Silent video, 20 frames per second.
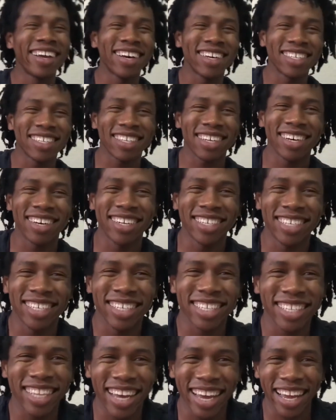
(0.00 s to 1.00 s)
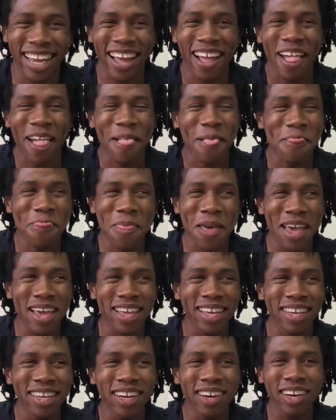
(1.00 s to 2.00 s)
know, so it's just like,
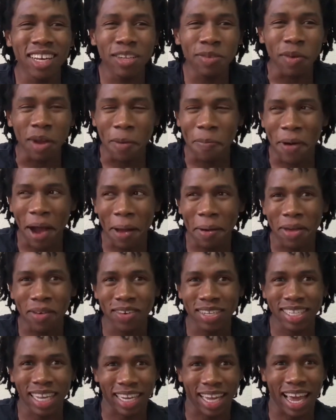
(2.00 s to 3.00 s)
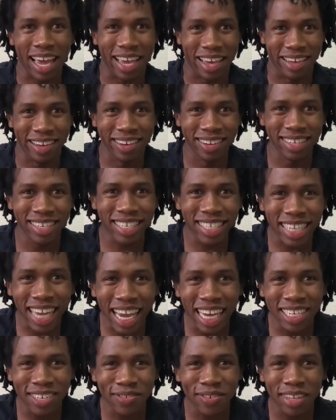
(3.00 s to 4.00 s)
you know, it probably was like a huge
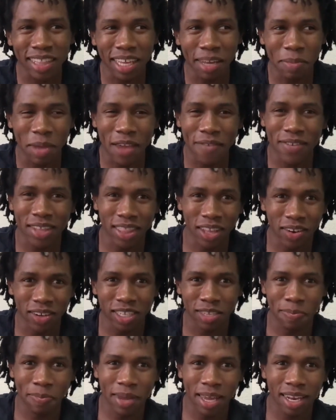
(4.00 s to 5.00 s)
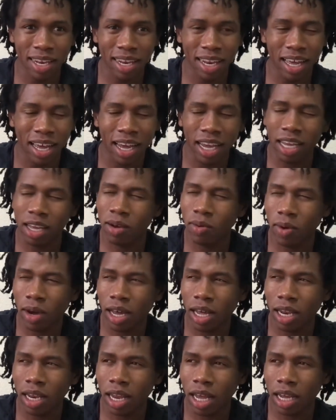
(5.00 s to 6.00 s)
change for them, even though it's been like
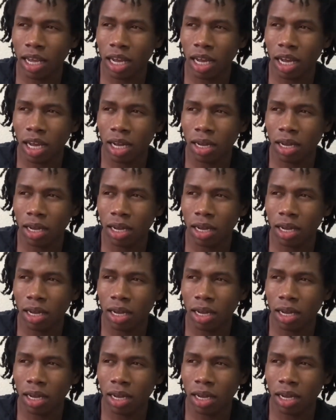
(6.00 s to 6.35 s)
what, like